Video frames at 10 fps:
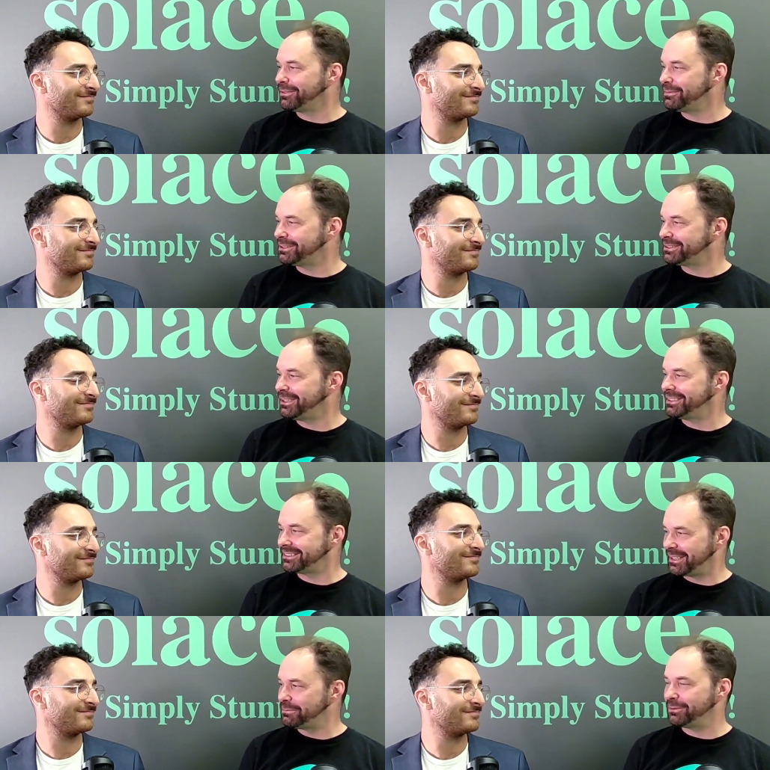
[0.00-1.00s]
Speaker 1: from a Solace
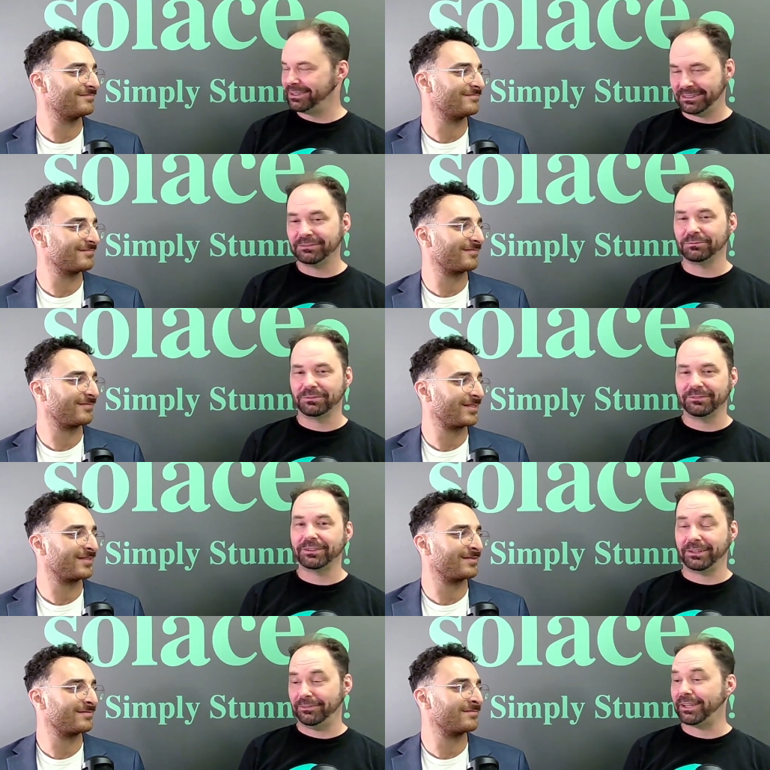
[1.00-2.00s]
standpoint are
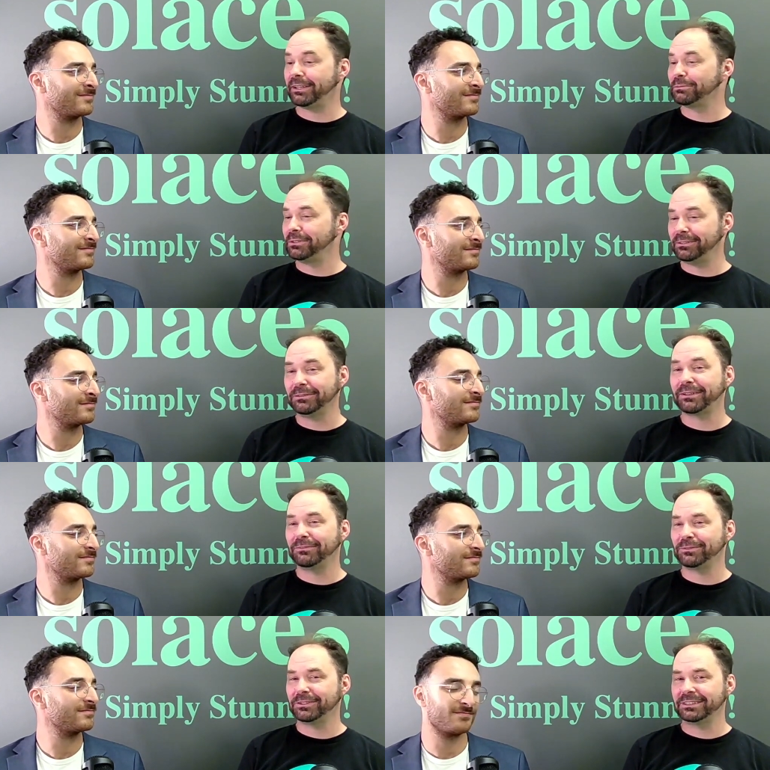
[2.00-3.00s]
very valuable. We're looking
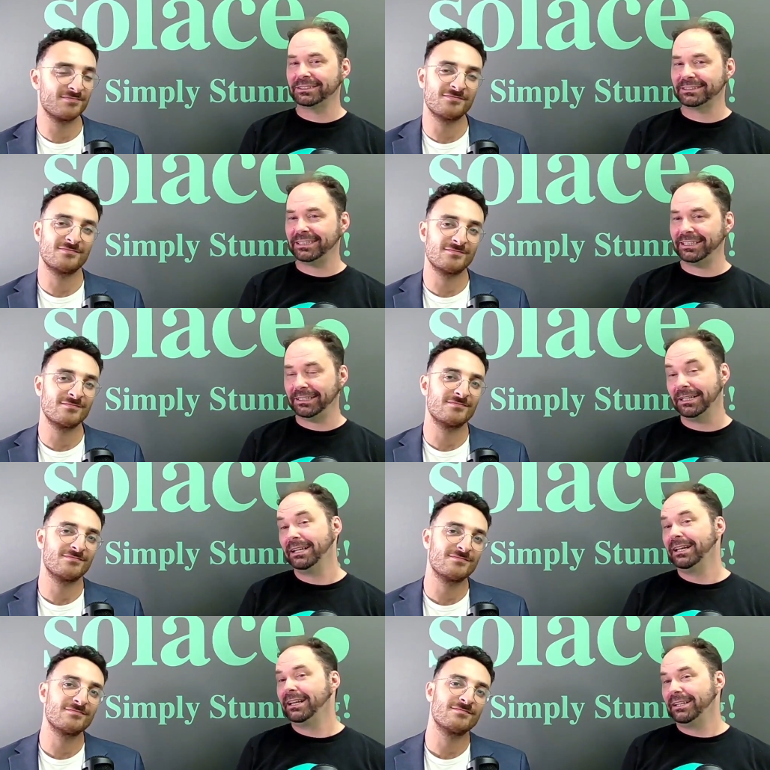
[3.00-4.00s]
forward to seeing,
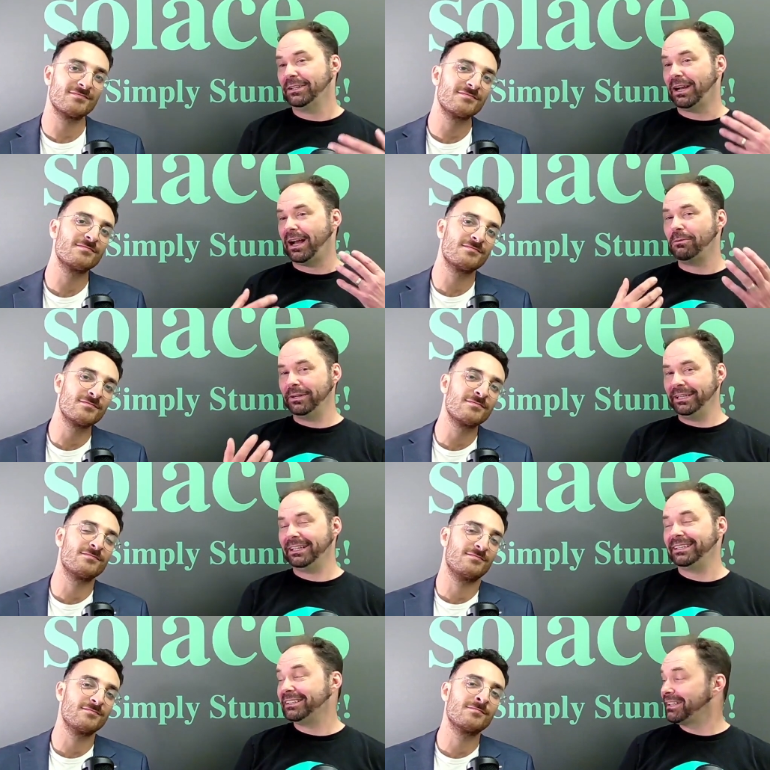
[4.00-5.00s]
you know, how we
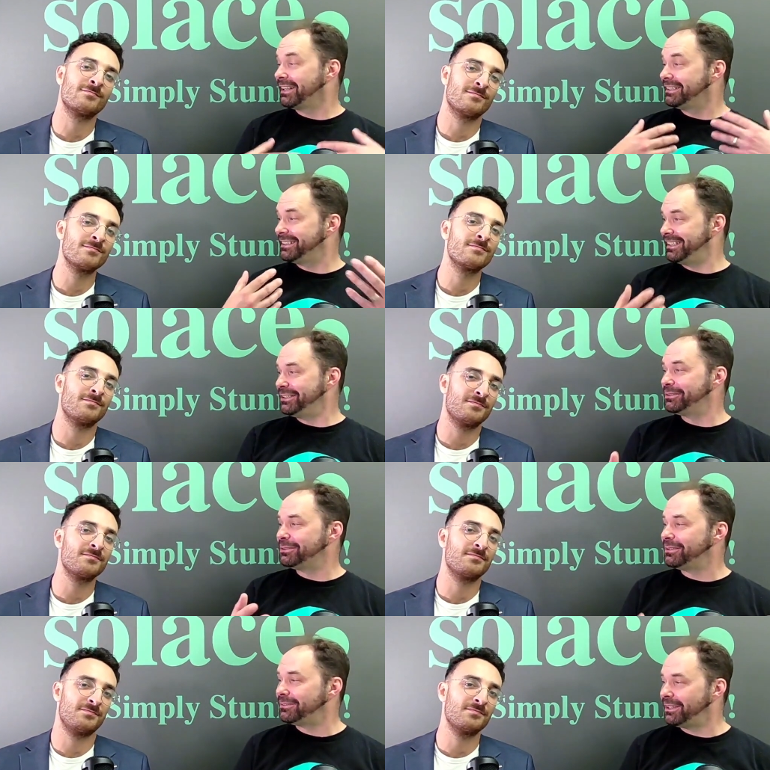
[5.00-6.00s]
can continue to
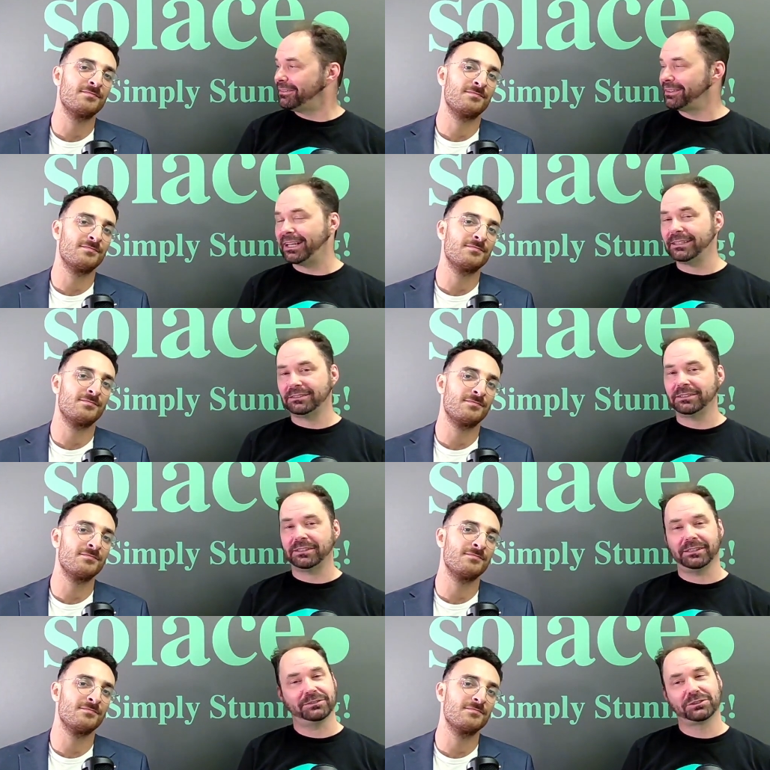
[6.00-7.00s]
evolve that to mm-hmm.
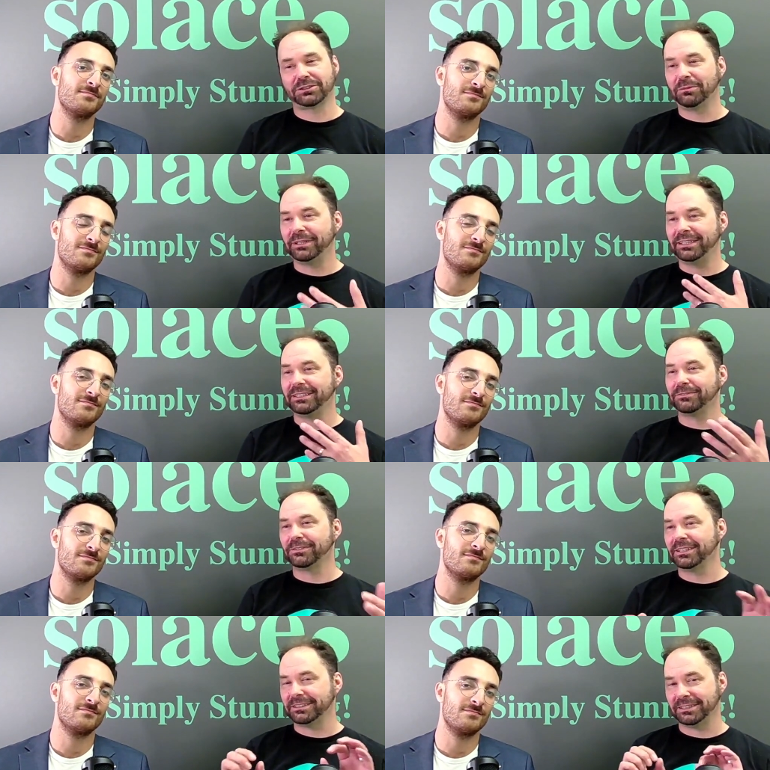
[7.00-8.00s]
so many
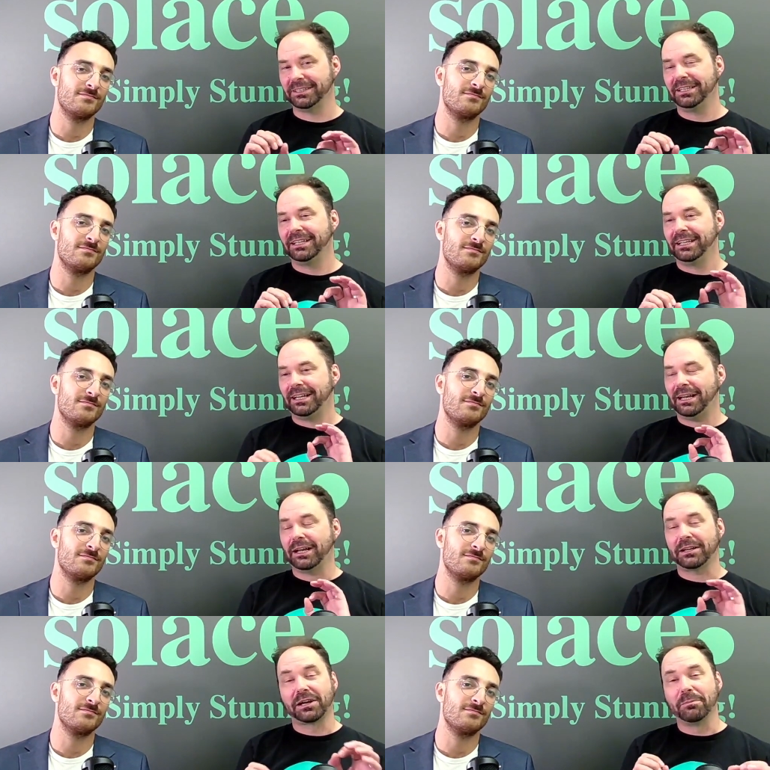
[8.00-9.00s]
different uh,
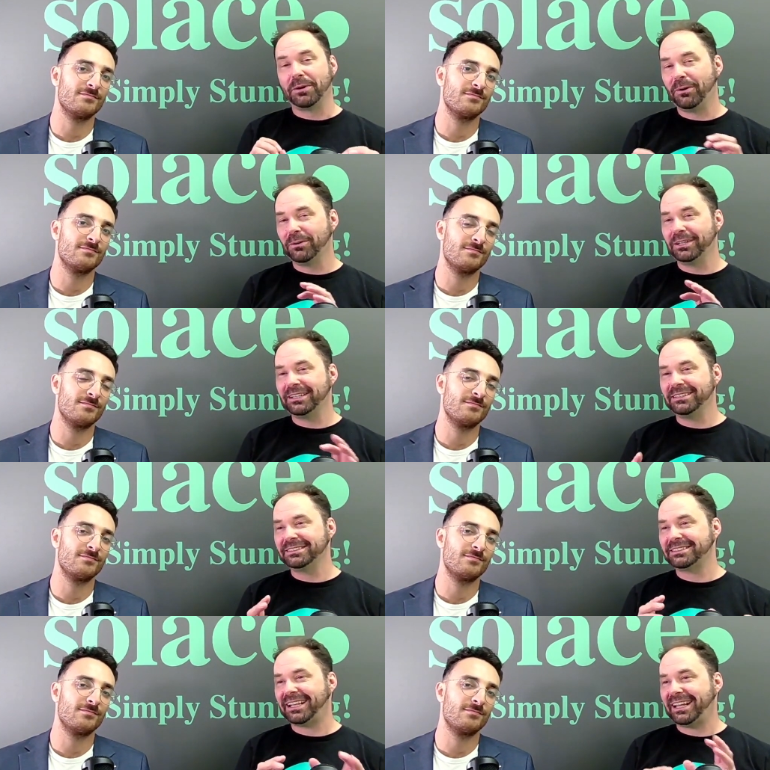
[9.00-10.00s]
components